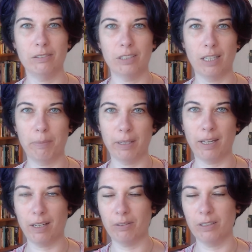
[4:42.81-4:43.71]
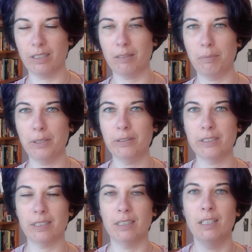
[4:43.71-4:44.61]
typing it out on the
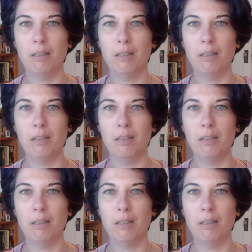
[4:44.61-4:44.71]
computer,